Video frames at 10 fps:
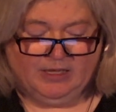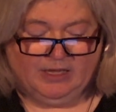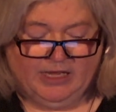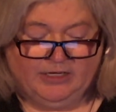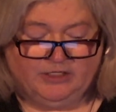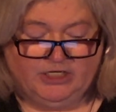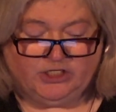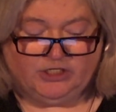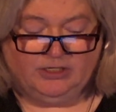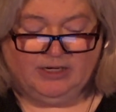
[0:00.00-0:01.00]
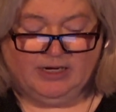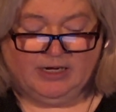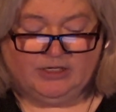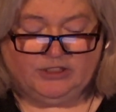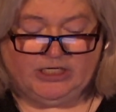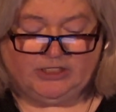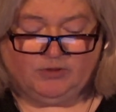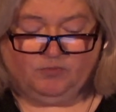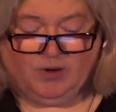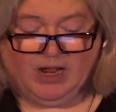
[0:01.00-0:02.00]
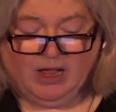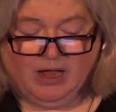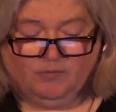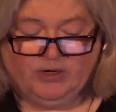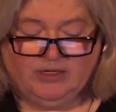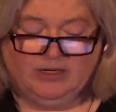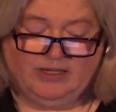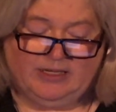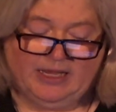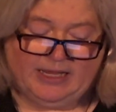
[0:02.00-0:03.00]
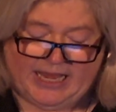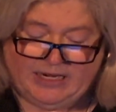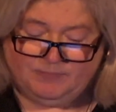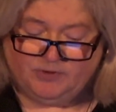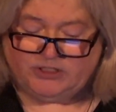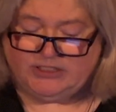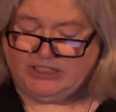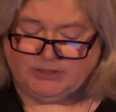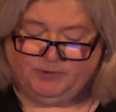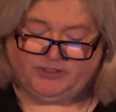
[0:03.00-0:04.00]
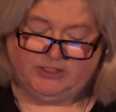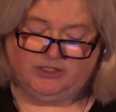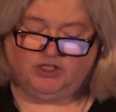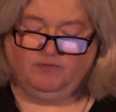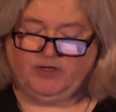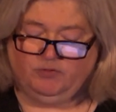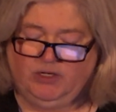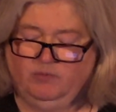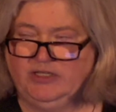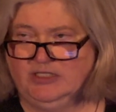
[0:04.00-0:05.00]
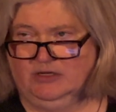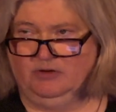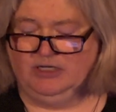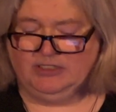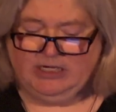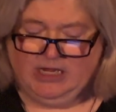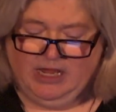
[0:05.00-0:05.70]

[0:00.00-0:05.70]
In addition, she has written 6 books in the Sophie Greenway series.